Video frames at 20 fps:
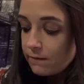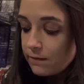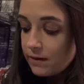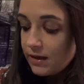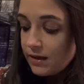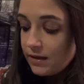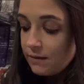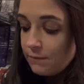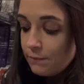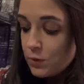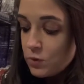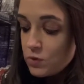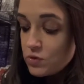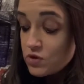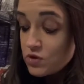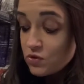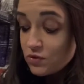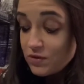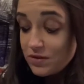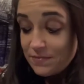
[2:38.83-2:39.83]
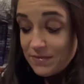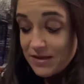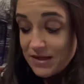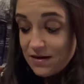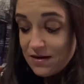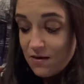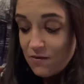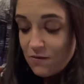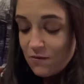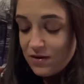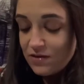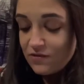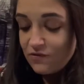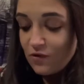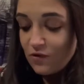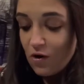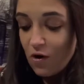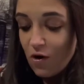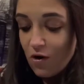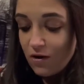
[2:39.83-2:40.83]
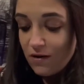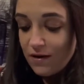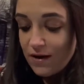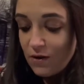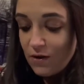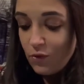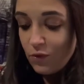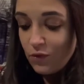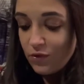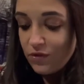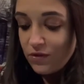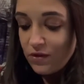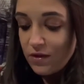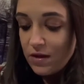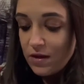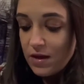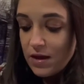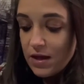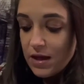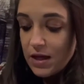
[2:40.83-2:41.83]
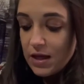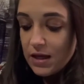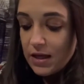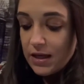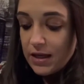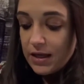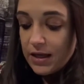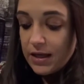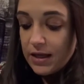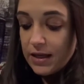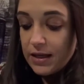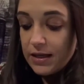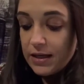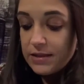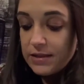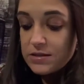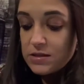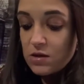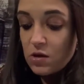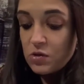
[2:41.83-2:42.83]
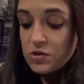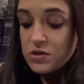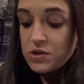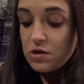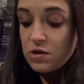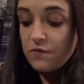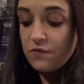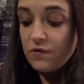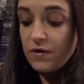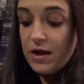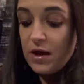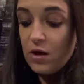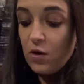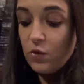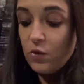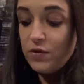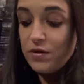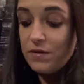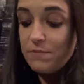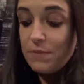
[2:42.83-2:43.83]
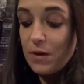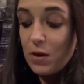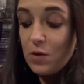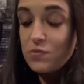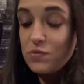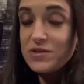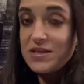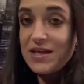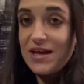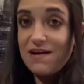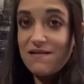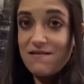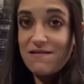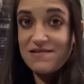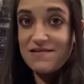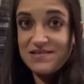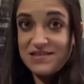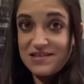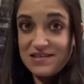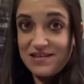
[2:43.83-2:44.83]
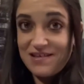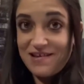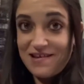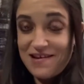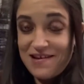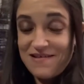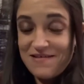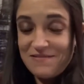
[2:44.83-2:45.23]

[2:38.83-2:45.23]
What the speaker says: It boosts your libido. It's for heart health. And it's also for healthy bones, hair, and skin.